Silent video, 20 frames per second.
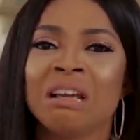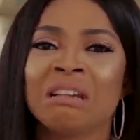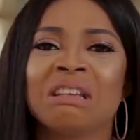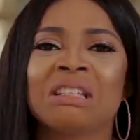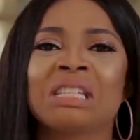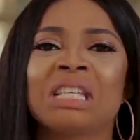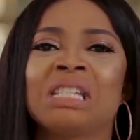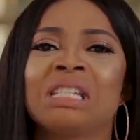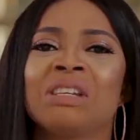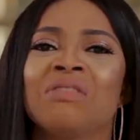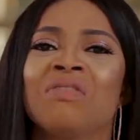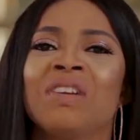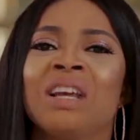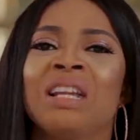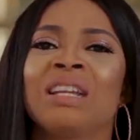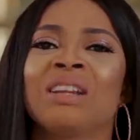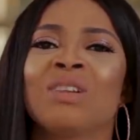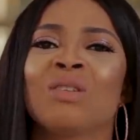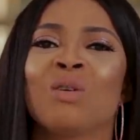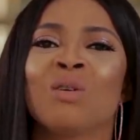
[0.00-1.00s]
You say she fell
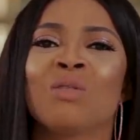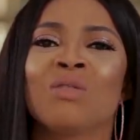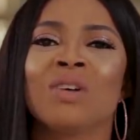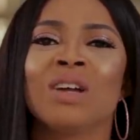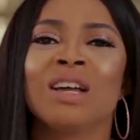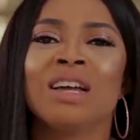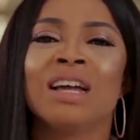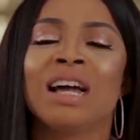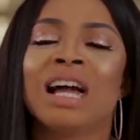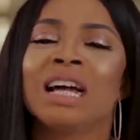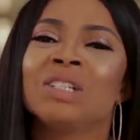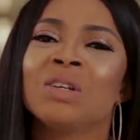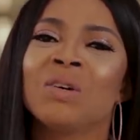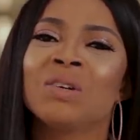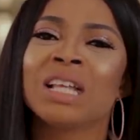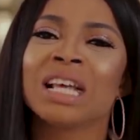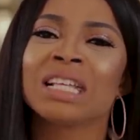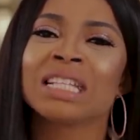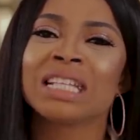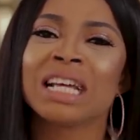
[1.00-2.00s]
in love. I
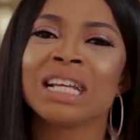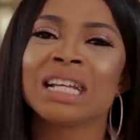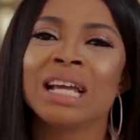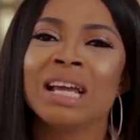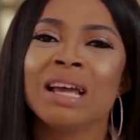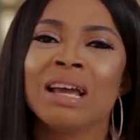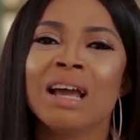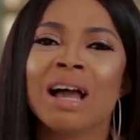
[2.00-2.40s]
don't understand.